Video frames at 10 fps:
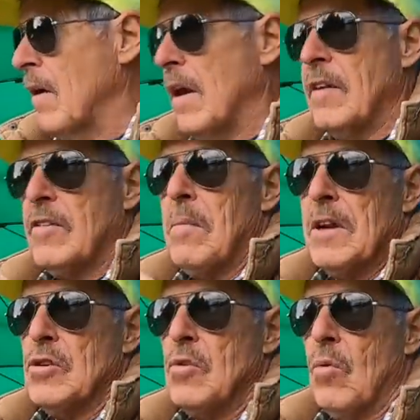And you have to
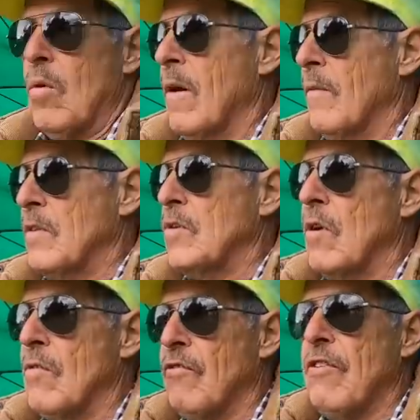make sure you
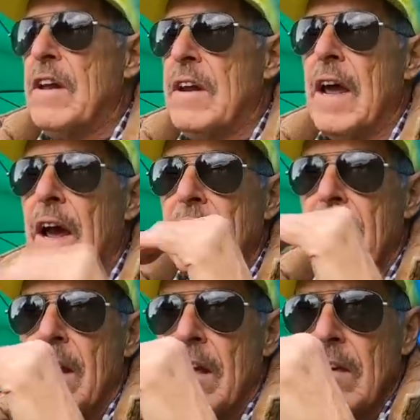don't feed it and
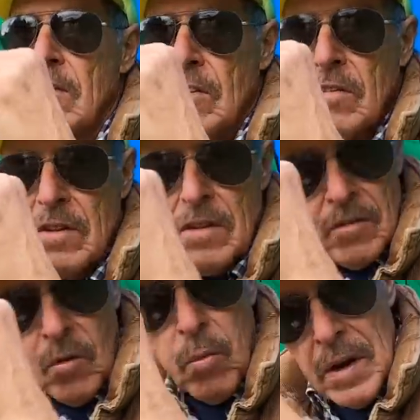then
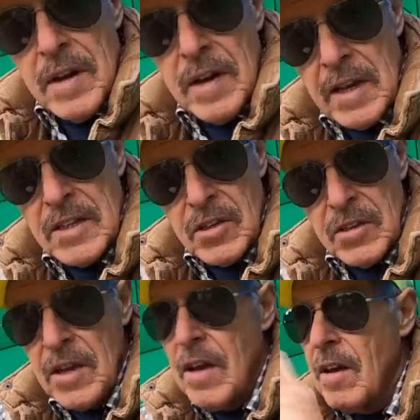the wind takes
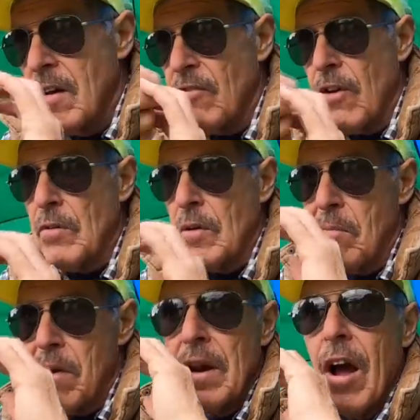the floating
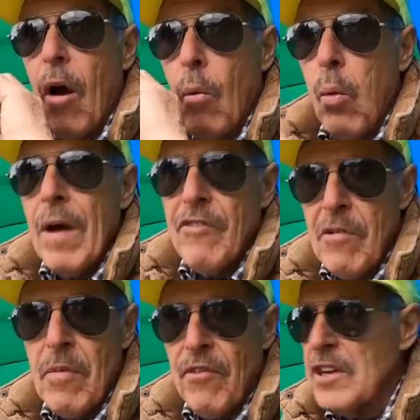bread away
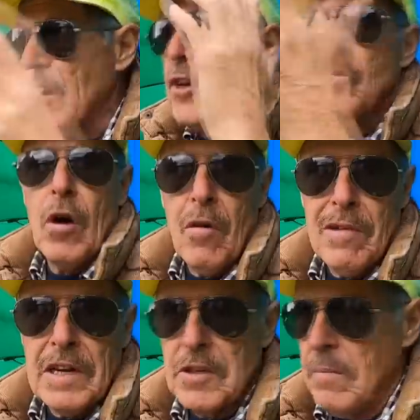from the fish and you can't
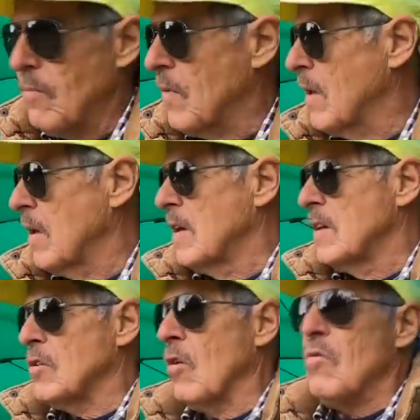reach them.
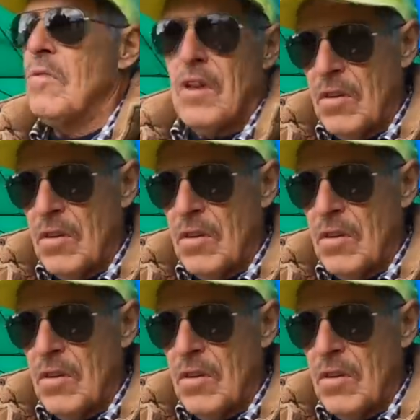So